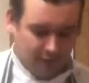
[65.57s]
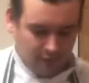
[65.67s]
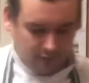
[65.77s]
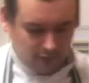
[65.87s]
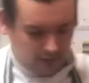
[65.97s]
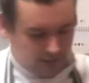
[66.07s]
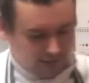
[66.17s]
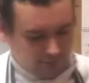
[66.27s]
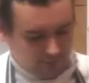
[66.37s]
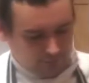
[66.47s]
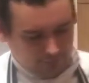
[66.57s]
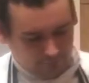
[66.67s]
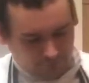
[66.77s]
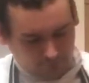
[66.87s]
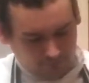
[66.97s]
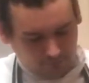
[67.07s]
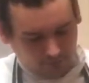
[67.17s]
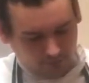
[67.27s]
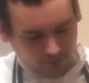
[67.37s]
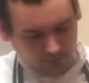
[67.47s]
I'm going to add in some fizzy
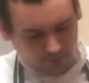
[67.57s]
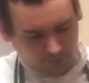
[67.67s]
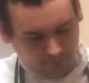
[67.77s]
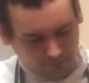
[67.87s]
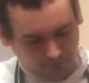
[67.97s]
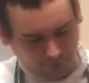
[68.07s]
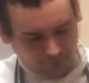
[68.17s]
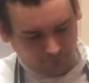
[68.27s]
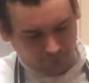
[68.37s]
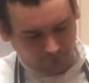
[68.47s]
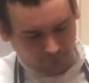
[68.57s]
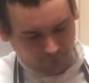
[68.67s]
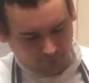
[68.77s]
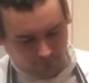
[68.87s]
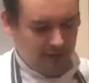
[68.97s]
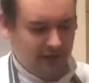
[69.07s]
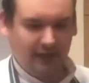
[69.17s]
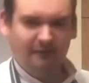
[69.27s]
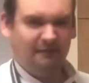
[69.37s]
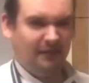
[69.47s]
water,
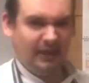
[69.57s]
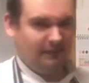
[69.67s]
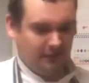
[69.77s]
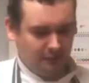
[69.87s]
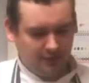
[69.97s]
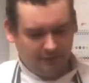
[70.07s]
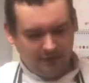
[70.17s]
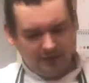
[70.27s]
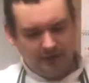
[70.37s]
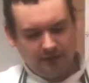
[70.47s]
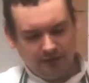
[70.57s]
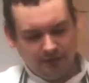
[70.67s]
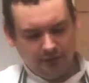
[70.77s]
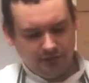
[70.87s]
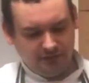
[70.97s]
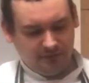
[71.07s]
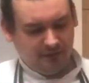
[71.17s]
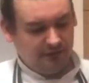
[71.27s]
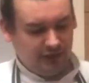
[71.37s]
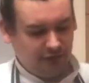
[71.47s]
plain, flavoured, whatever you like. Something
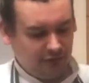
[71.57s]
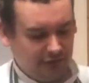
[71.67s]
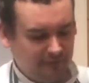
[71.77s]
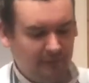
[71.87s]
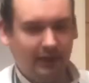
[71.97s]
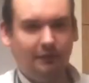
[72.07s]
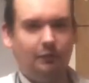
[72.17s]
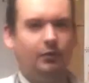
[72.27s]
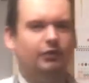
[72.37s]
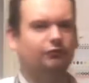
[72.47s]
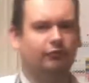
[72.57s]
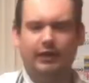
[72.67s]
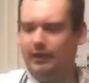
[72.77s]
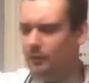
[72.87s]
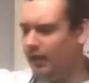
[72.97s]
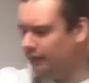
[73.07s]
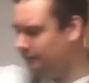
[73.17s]
citrusy flavoured works really well.